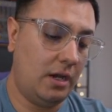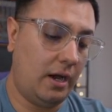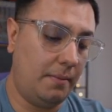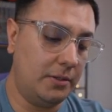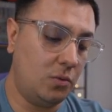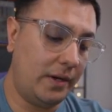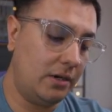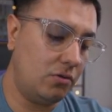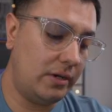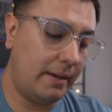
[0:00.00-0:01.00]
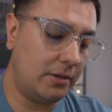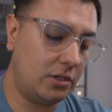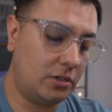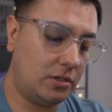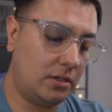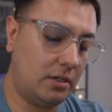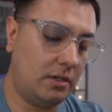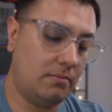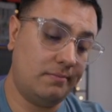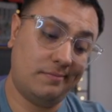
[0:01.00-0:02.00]
It's a way to do damage.
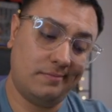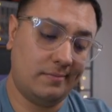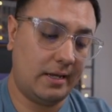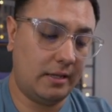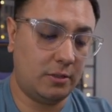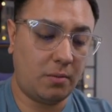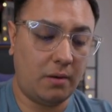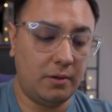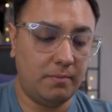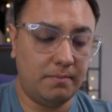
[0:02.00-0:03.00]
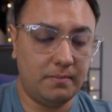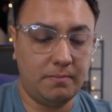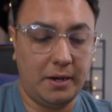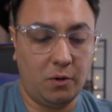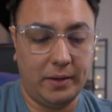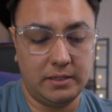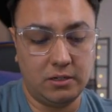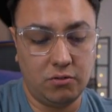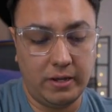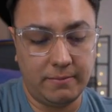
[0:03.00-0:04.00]
There's probably better ways
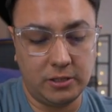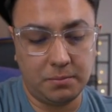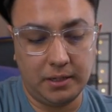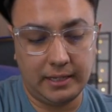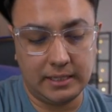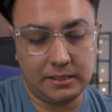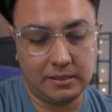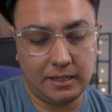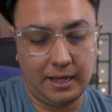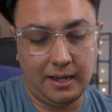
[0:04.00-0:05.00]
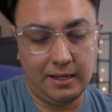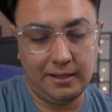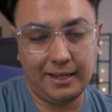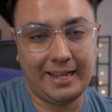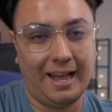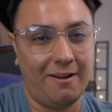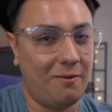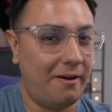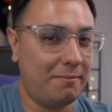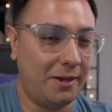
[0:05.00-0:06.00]
to do damage, but that's kind of like how I
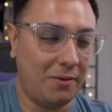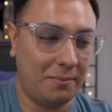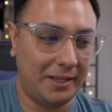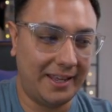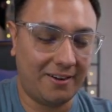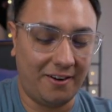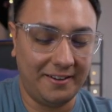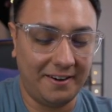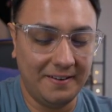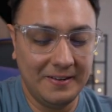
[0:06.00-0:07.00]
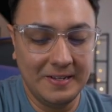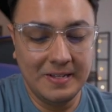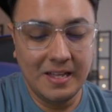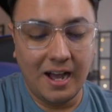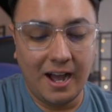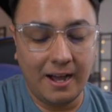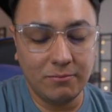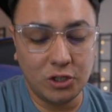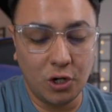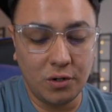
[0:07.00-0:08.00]
want to play. I want to play that card there.
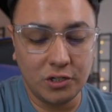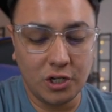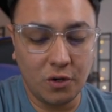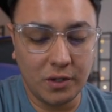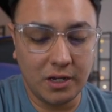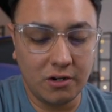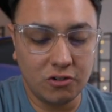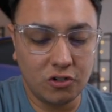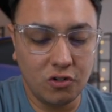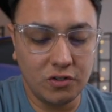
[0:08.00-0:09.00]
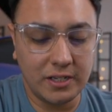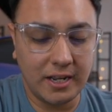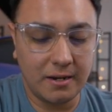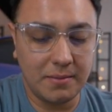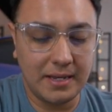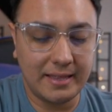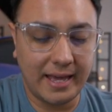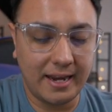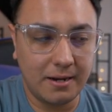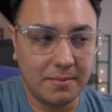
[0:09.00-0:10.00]
Toe-to-toe here, choose an enemy.
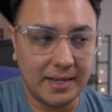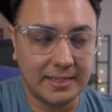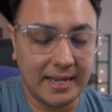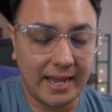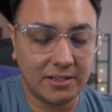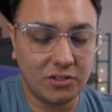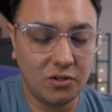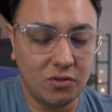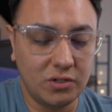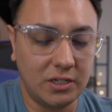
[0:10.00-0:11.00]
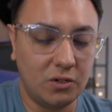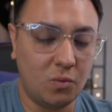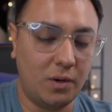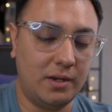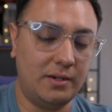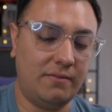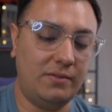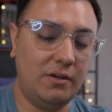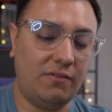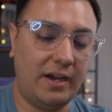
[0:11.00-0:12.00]
That enemy attacks you, deal
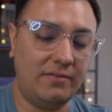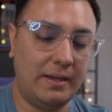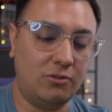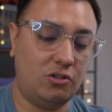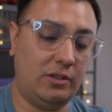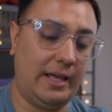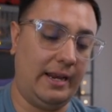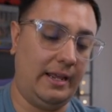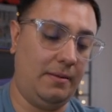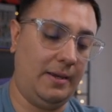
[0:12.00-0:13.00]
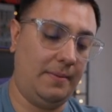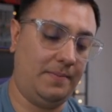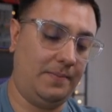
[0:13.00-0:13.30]
5 damage to that enemy.